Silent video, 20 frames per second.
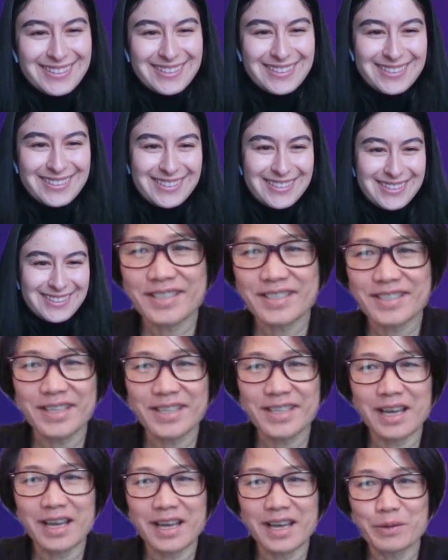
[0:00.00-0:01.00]
Yes,
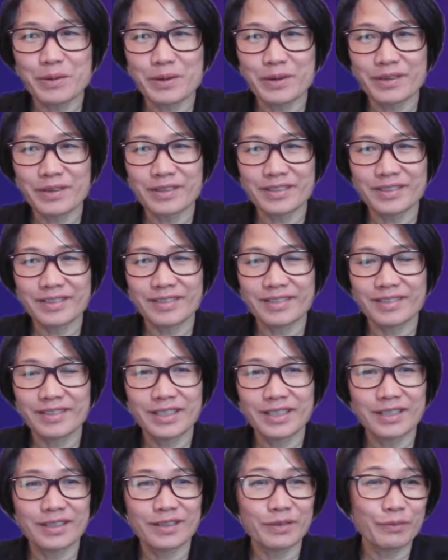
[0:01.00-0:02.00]

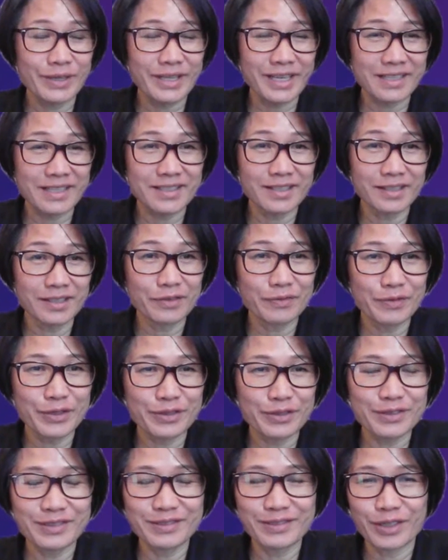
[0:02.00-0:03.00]
we can
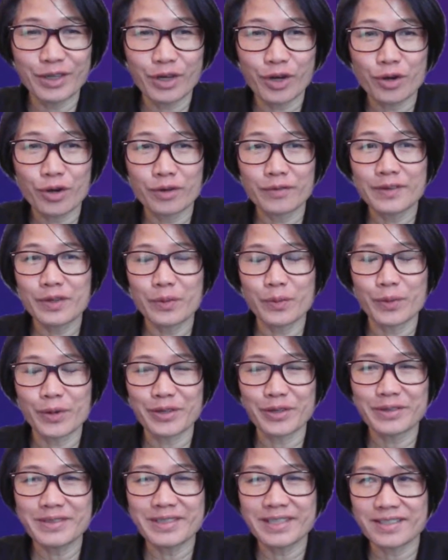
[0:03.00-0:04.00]
deliver, all over the
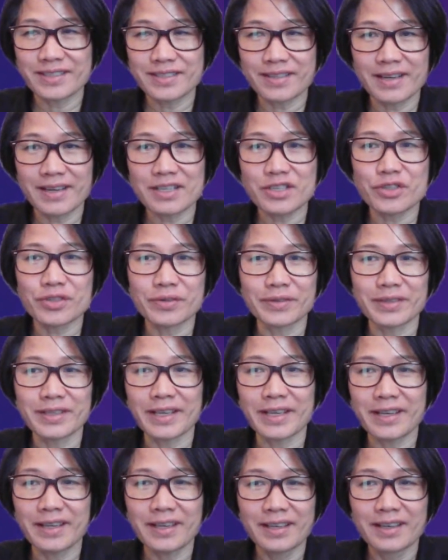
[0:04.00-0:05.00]
world
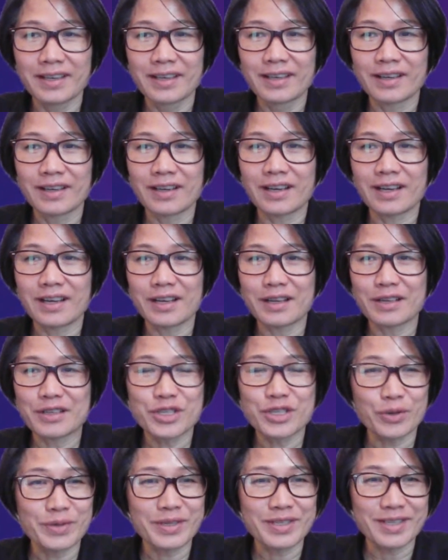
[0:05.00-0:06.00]
internationally.
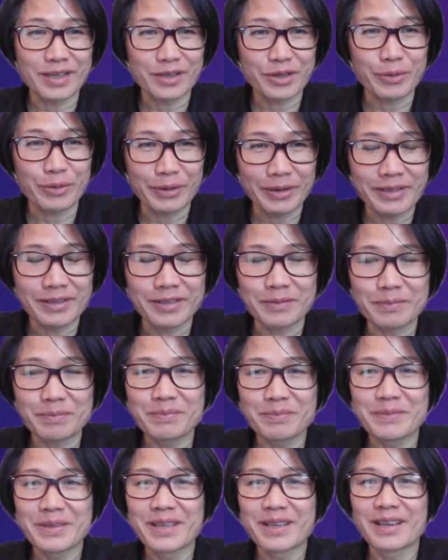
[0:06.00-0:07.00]
so is our curriculum.
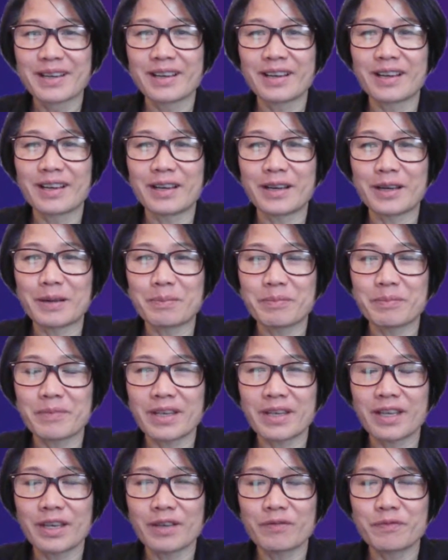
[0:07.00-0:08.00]

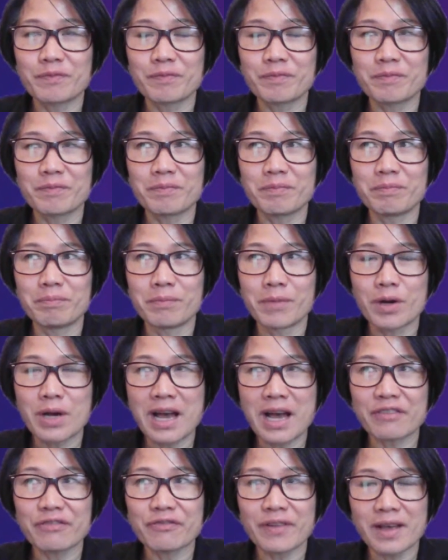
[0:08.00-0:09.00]

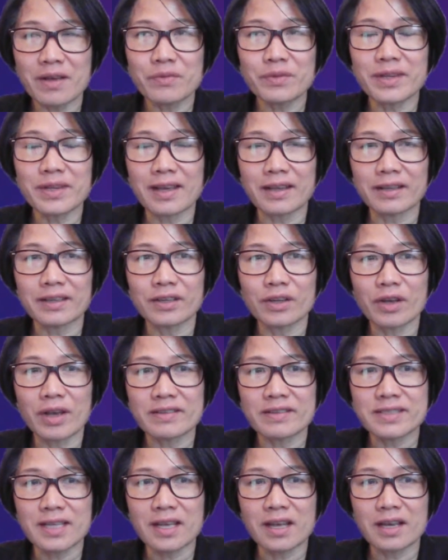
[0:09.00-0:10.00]
I found that,
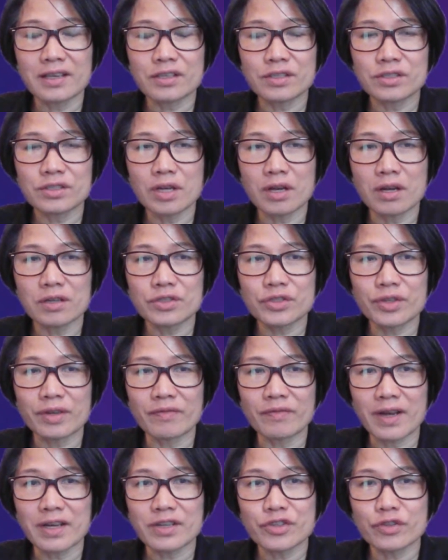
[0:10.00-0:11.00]
as I talk to
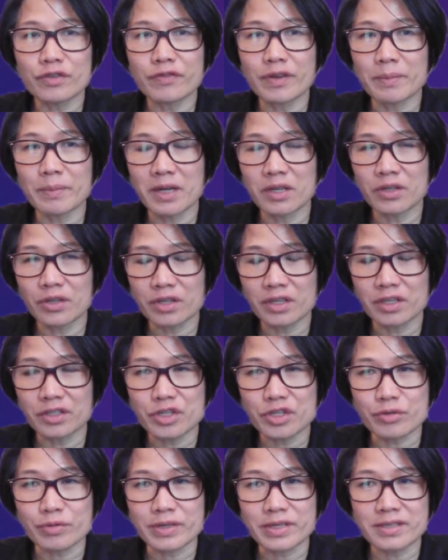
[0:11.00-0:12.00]
advisors from other
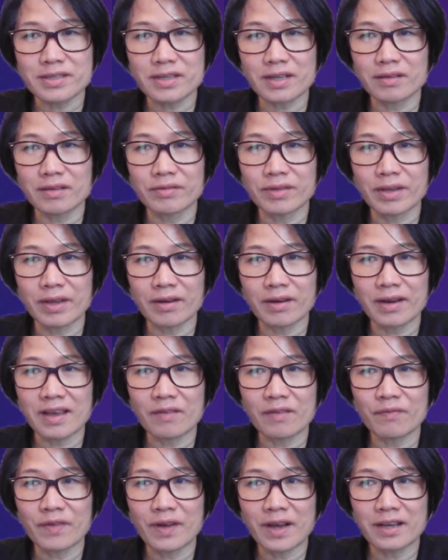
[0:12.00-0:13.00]
countries, their
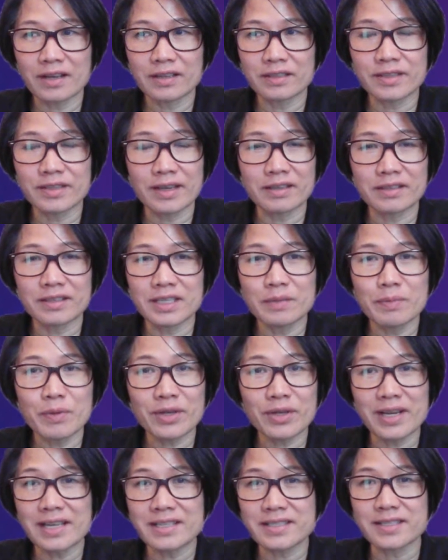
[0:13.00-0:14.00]

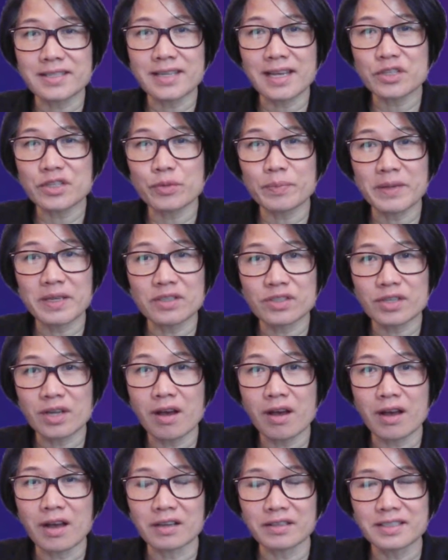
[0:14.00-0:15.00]
yearbook class is actually being
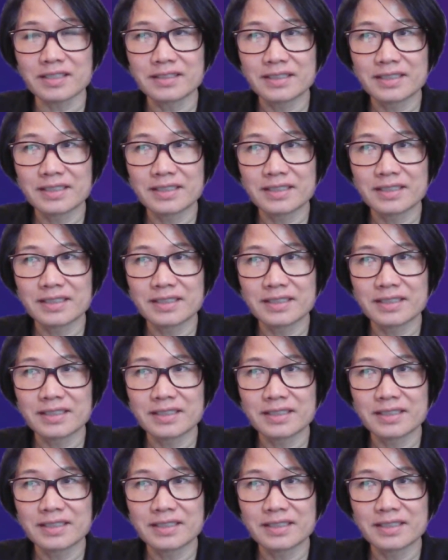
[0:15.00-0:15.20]
taught